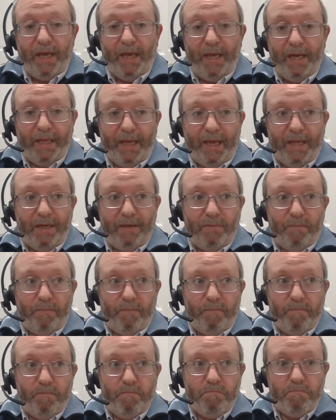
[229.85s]
And again,
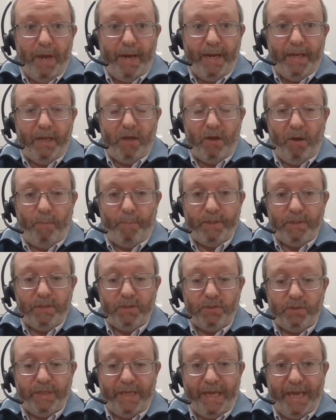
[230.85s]
many
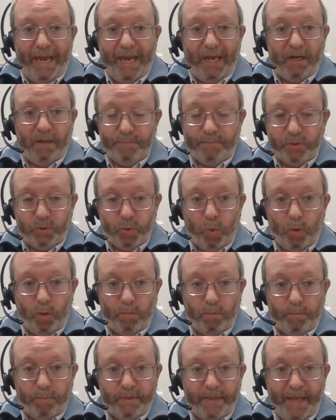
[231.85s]
companies can't
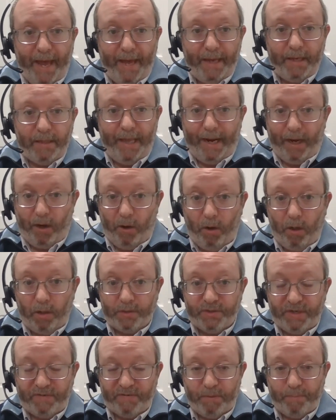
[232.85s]
absorb that
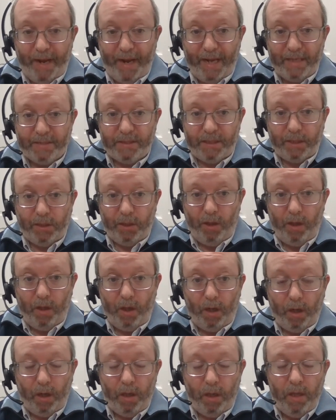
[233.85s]
cost or have to pass that
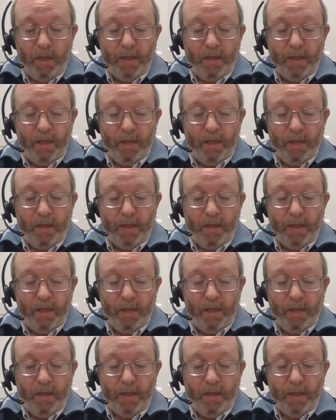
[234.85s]
along